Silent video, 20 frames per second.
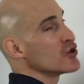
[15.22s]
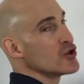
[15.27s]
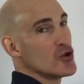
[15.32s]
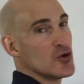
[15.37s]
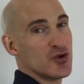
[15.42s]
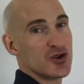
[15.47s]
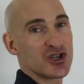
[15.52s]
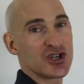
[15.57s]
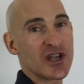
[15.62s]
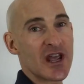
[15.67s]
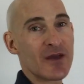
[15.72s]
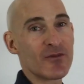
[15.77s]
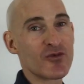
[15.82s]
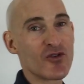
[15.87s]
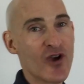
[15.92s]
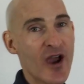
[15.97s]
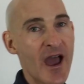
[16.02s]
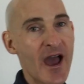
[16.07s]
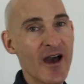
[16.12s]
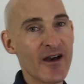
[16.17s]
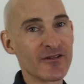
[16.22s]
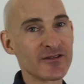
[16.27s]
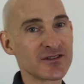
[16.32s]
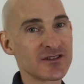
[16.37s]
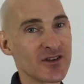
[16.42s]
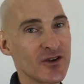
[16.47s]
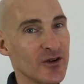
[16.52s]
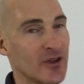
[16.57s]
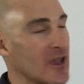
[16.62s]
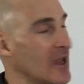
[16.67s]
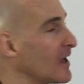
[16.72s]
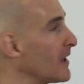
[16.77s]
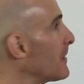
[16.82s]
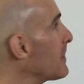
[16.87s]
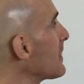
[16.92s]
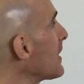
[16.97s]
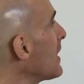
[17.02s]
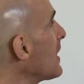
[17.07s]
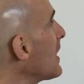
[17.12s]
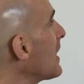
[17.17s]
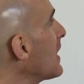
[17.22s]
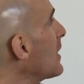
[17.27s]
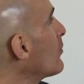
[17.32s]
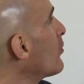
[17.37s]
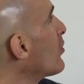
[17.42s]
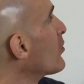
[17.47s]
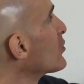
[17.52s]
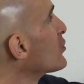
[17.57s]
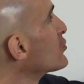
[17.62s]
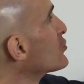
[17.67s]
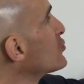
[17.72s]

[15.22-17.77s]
U-shaped graphs, okay? And what we are